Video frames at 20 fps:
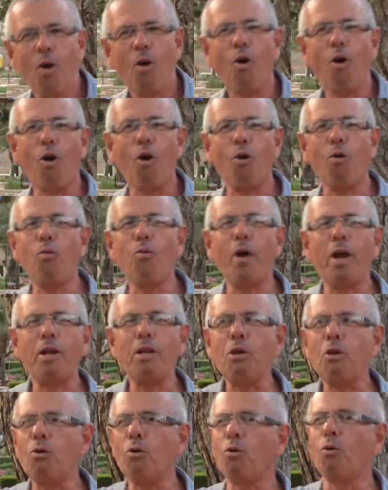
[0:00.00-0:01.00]
Or when
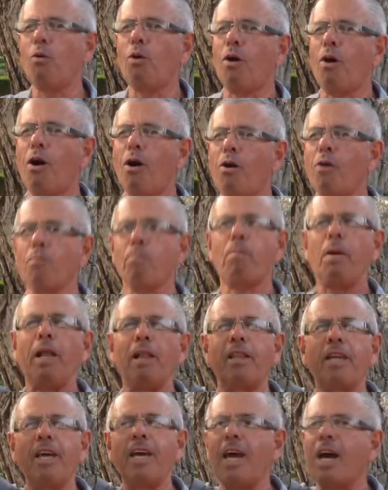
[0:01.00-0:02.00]
you are
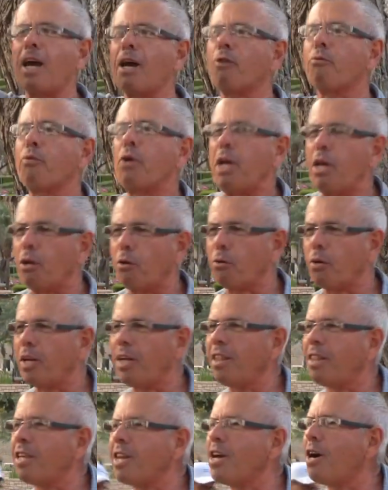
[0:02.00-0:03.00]
building a career
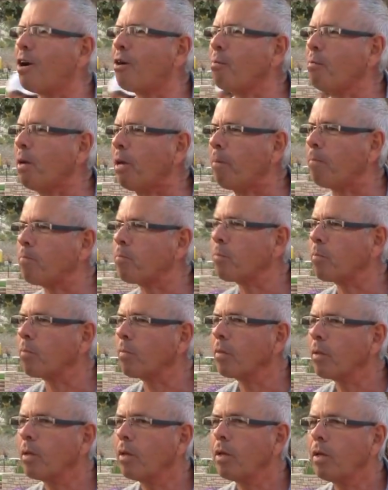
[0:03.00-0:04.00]
in the army.
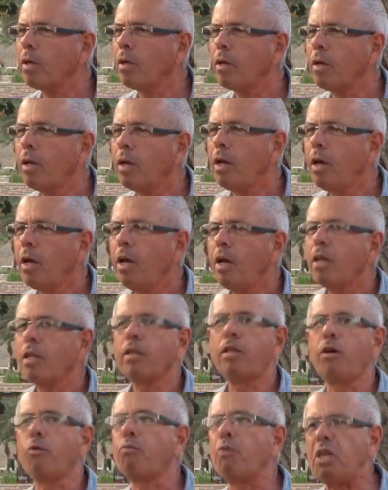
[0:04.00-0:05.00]

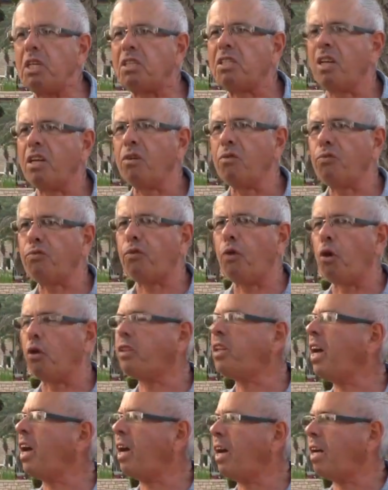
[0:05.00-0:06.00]
The reason for
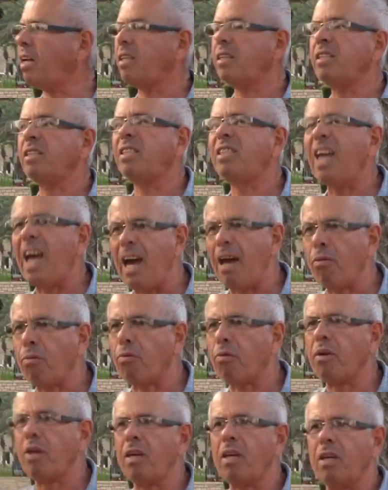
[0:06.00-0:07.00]
the death
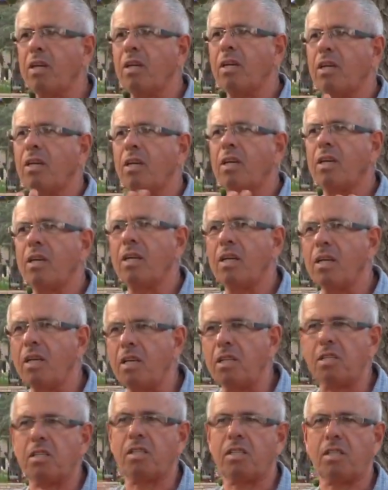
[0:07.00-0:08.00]

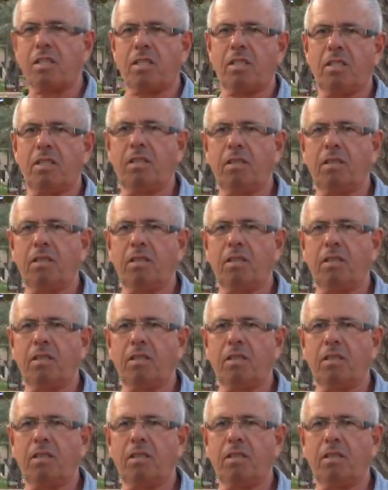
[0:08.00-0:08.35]
is